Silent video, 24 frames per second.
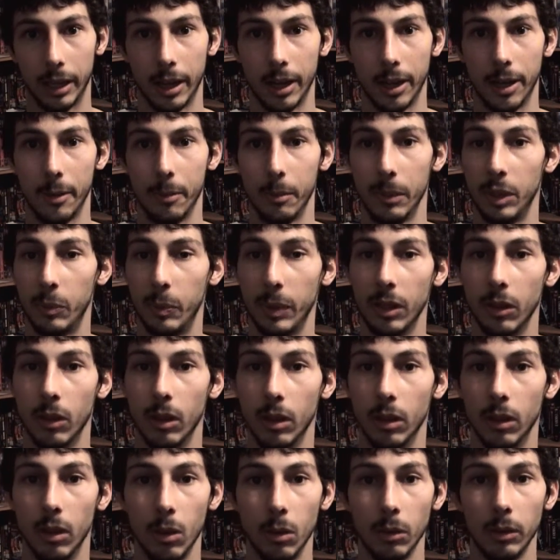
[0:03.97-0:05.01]
Um, it's been a
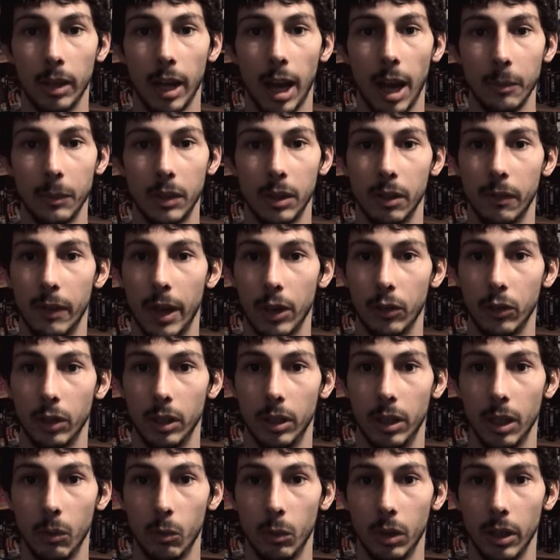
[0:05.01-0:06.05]
long time since I've actually
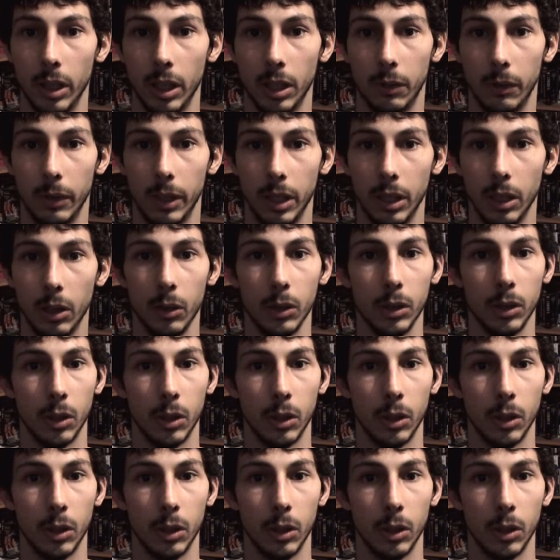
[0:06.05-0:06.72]
done one of these videos,